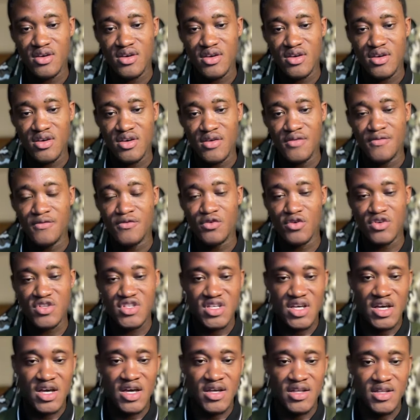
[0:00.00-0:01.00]
If not,
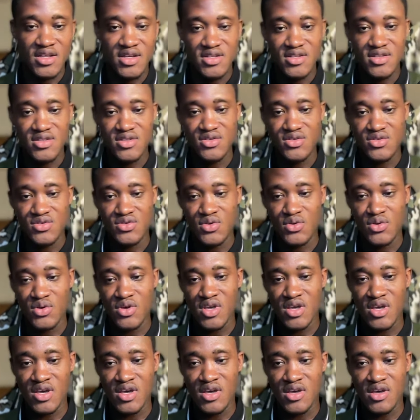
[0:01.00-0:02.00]
add it. So
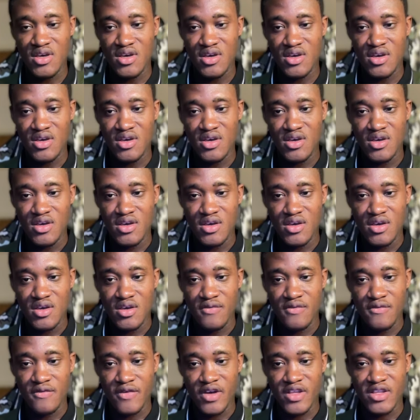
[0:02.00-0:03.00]
here,
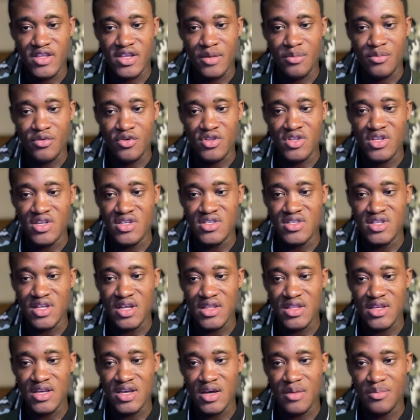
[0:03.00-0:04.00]
if I tap on this,
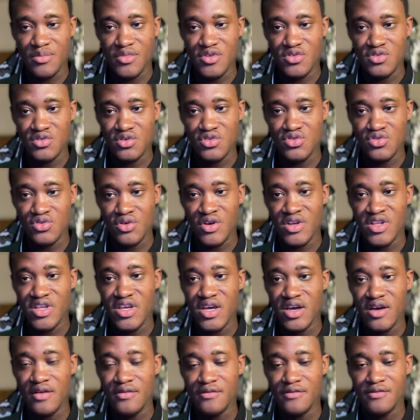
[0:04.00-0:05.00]
nothing happens because we already
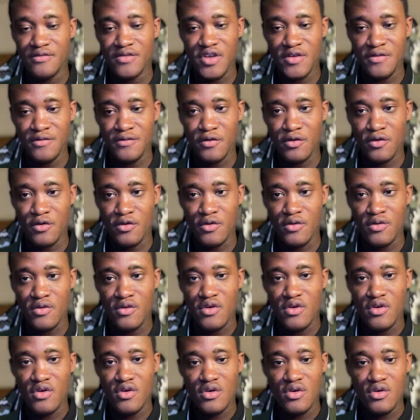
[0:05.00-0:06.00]
have the 4.
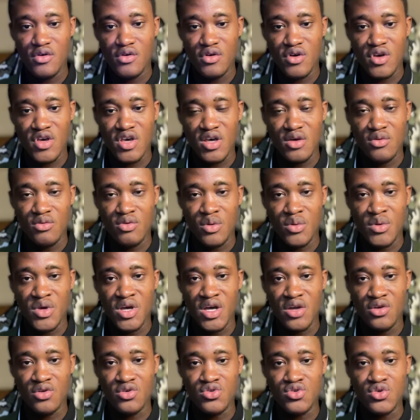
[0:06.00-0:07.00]
Okay, what we
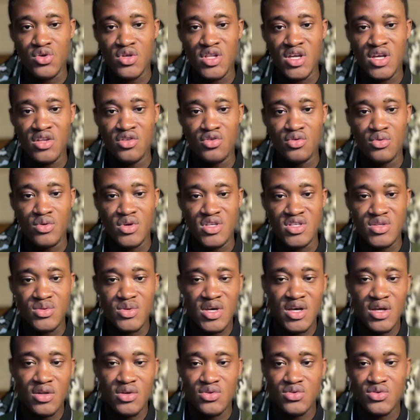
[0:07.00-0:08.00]
can also then do is we
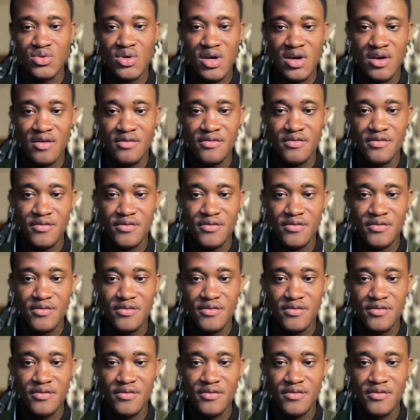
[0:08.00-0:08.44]
can also have